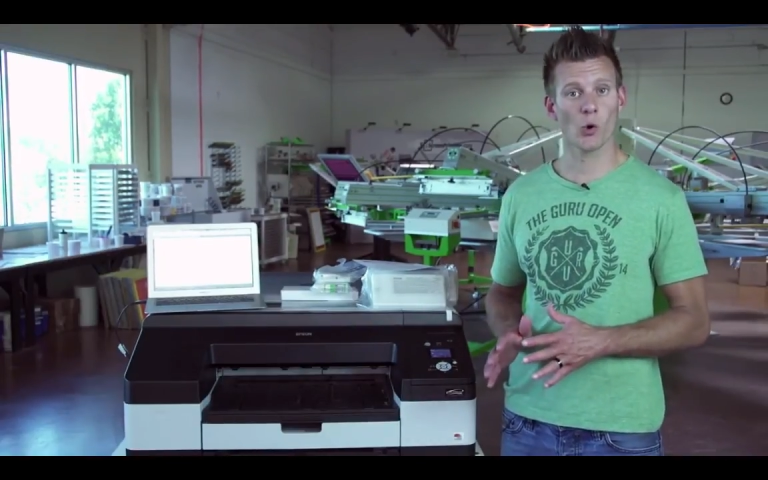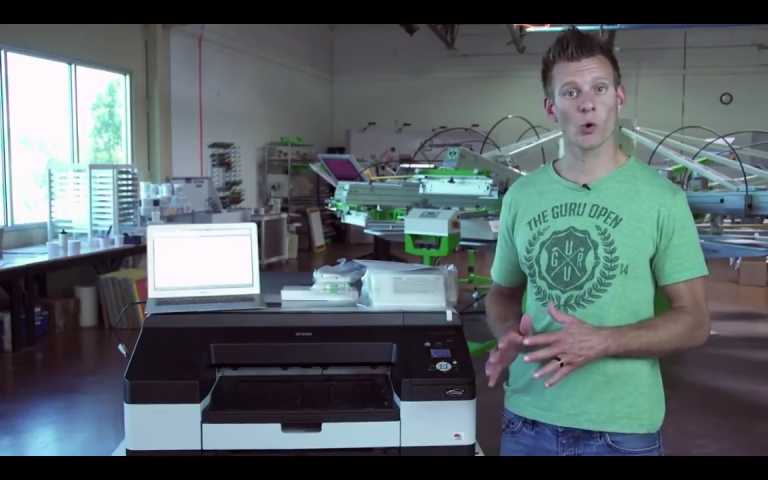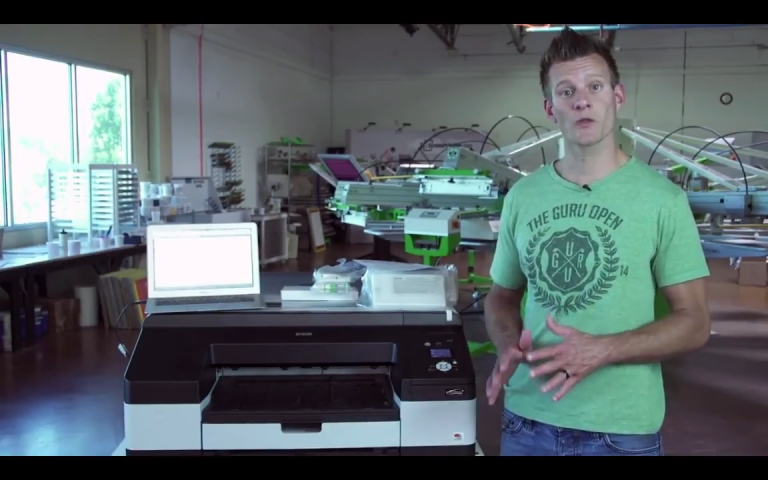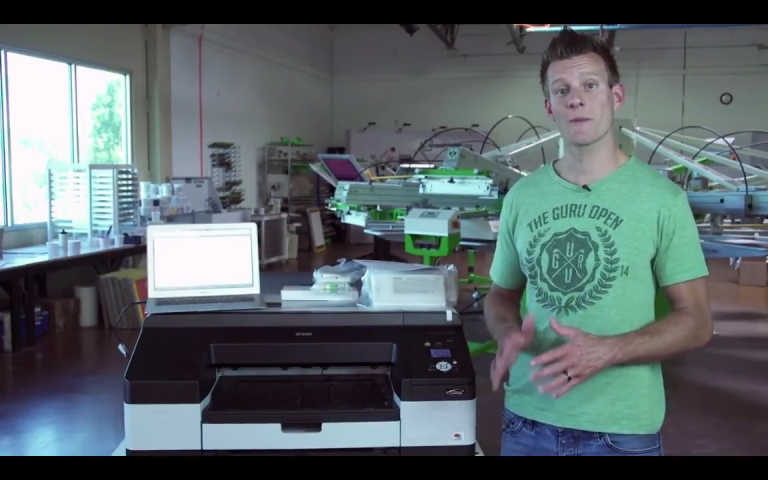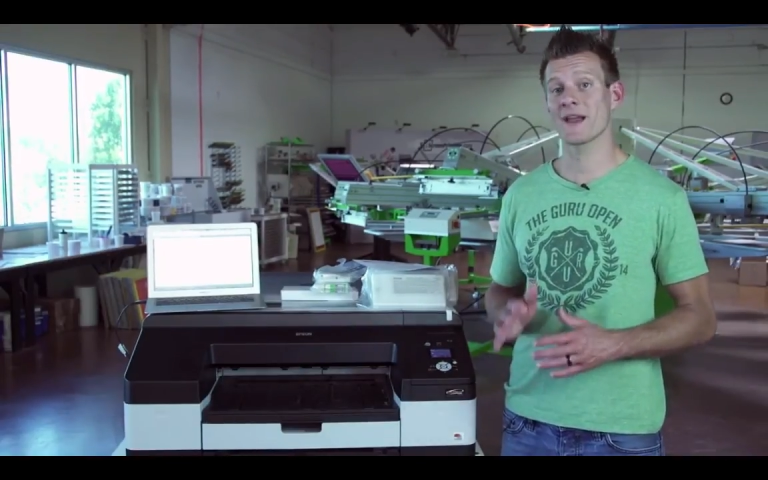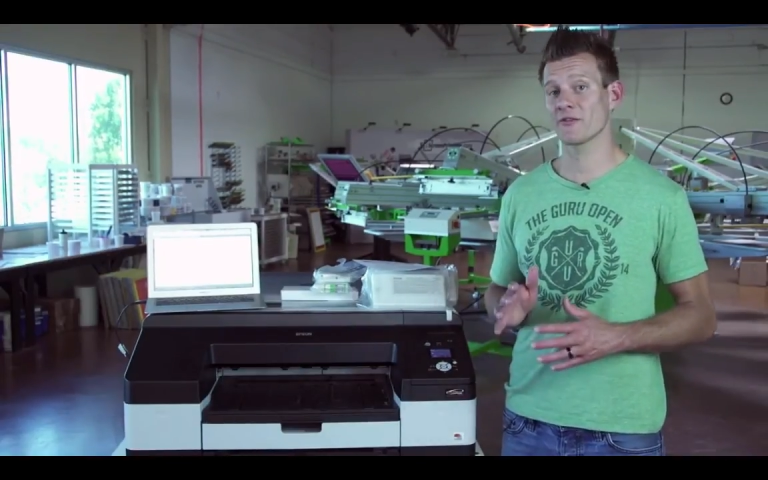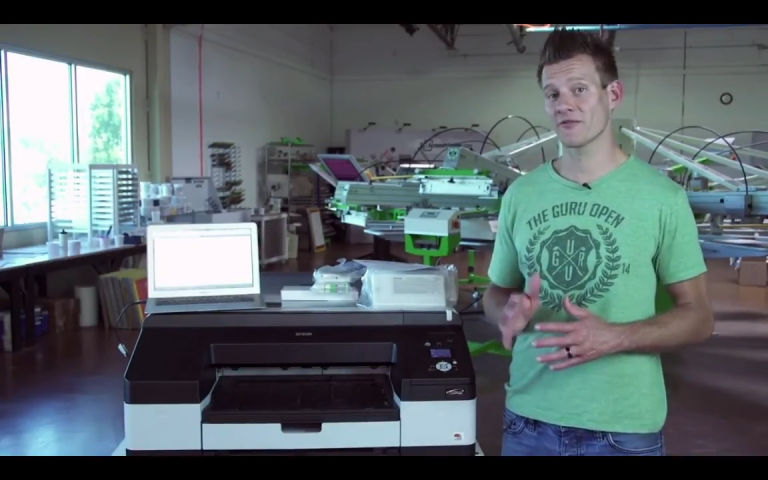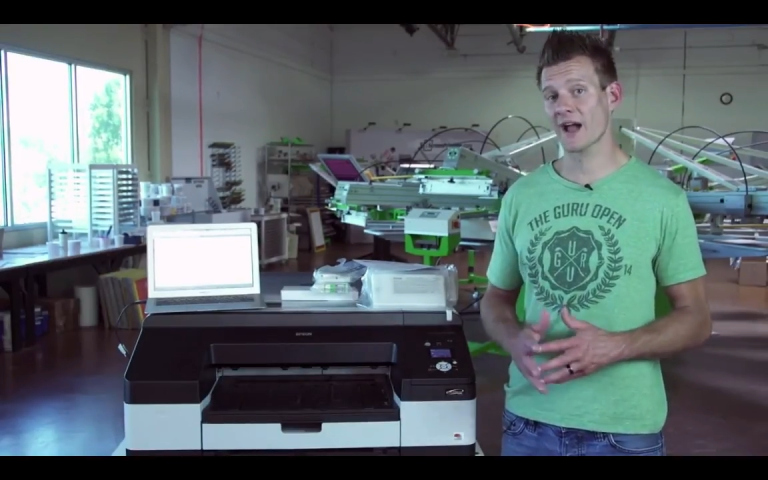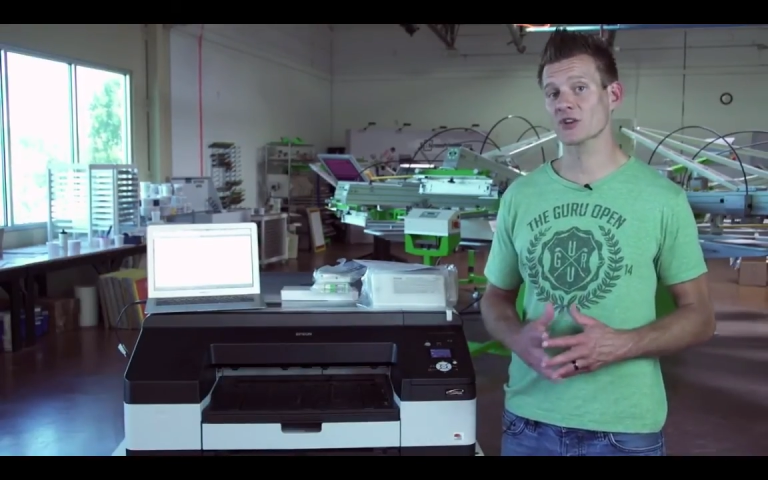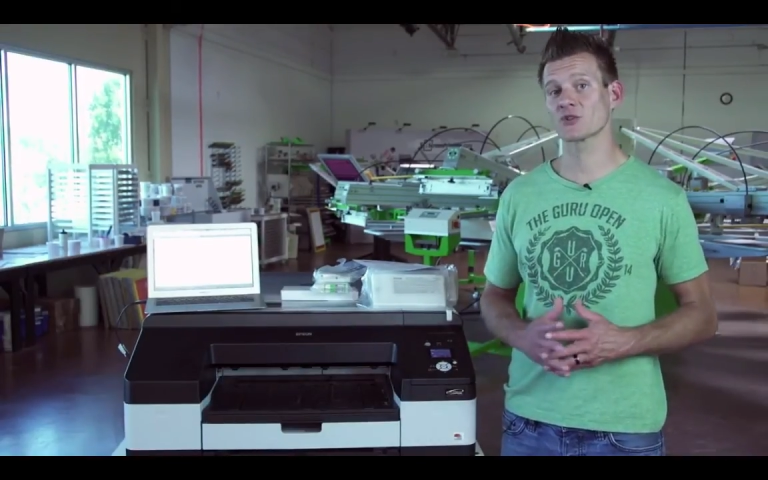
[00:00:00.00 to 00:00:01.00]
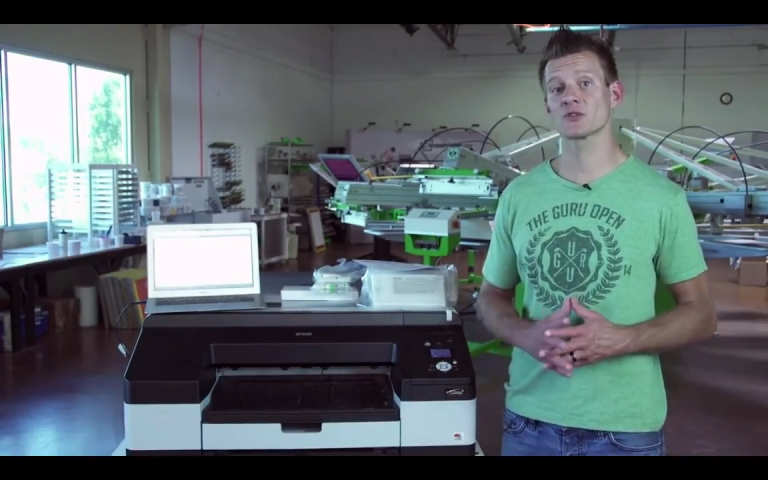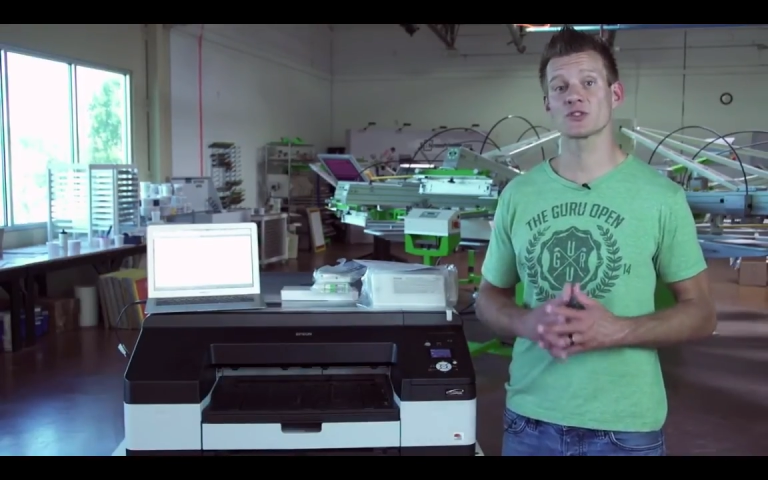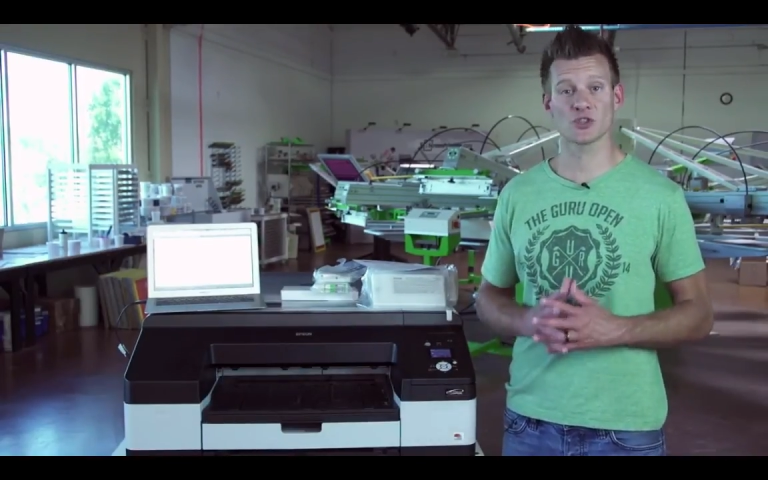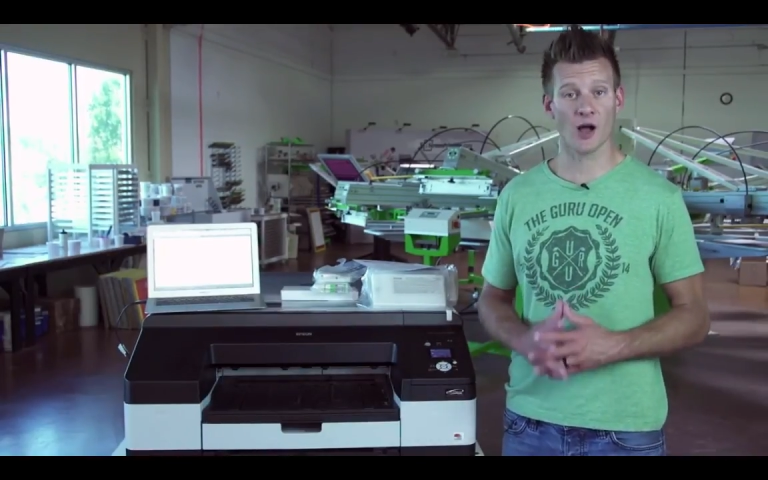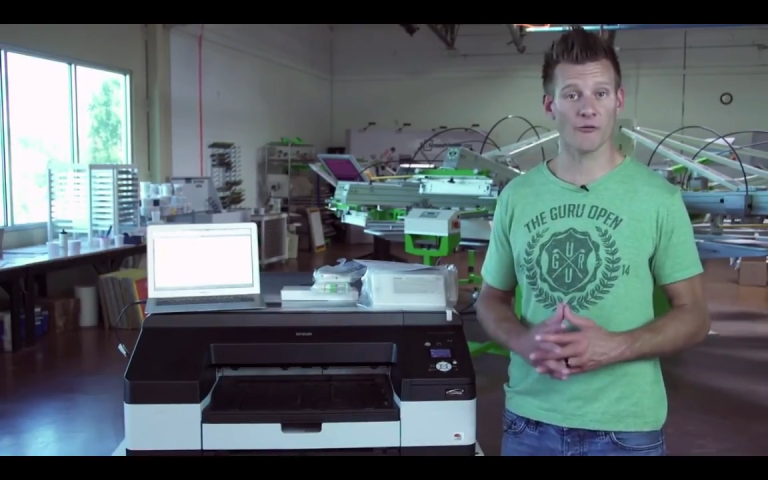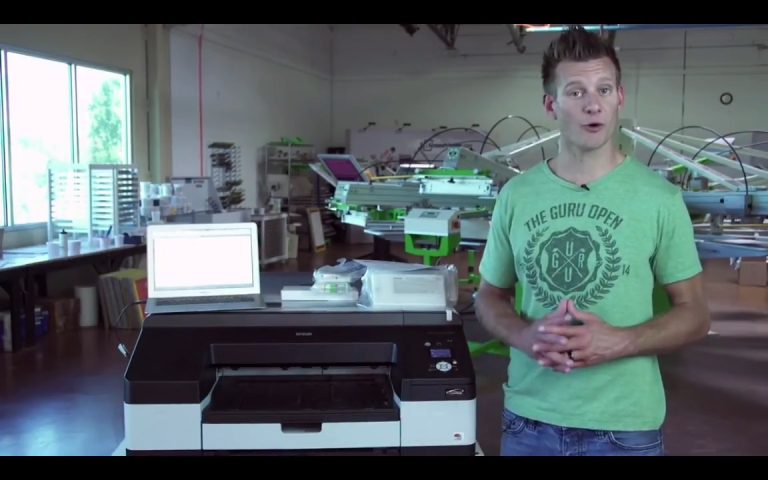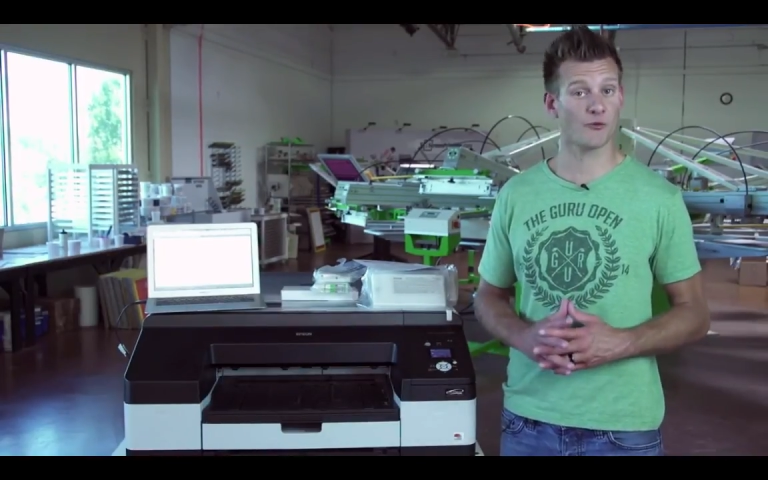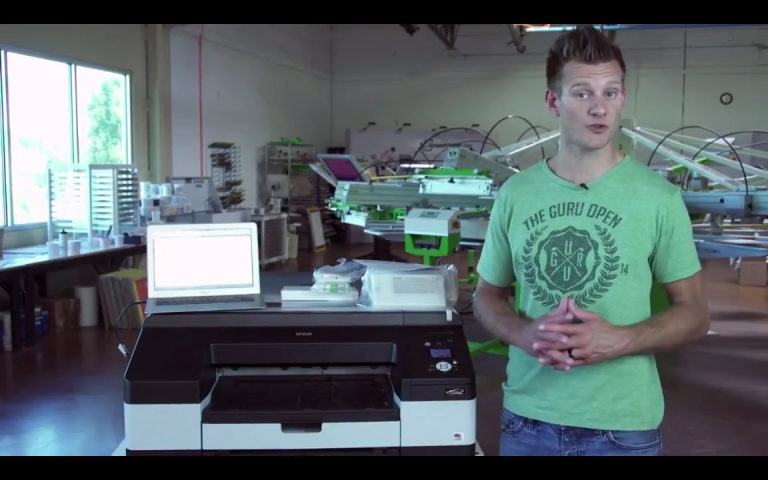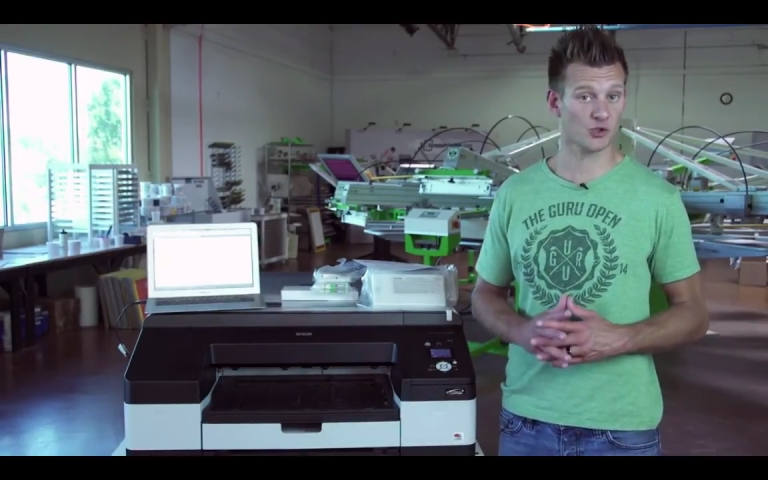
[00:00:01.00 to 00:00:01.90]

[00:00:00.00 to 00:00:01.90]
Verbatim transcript: or the manufacturer's software for